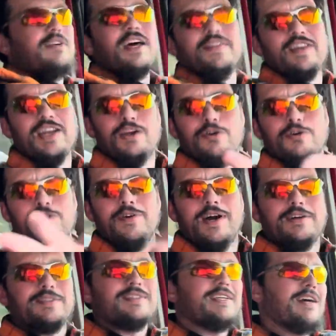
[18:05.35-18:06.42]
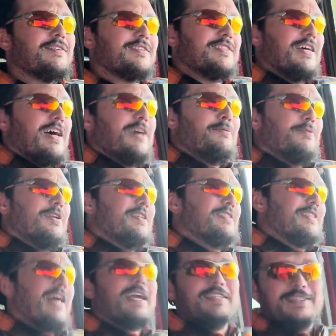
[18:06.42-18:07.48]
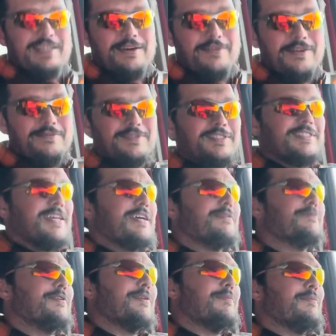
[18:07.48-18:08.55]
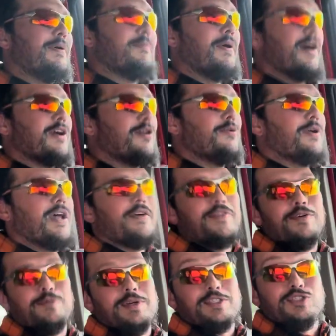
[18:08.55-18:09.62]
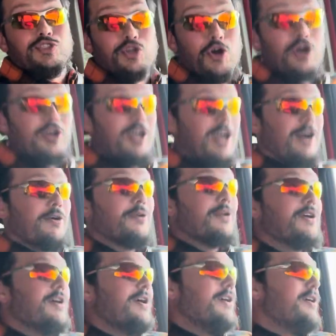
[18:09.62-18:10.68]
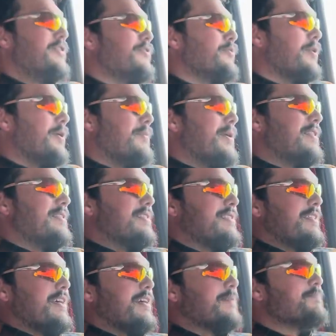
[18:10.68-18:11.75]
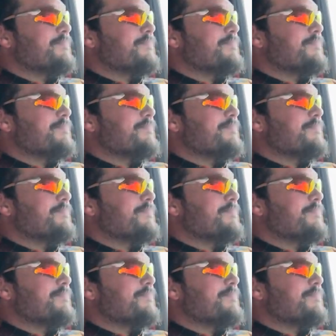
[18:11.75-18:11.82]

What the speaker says: Not that I don't go outside when it's nice out. I'm just saying when I'm not going out there when it's dark out. Is what I meant to say.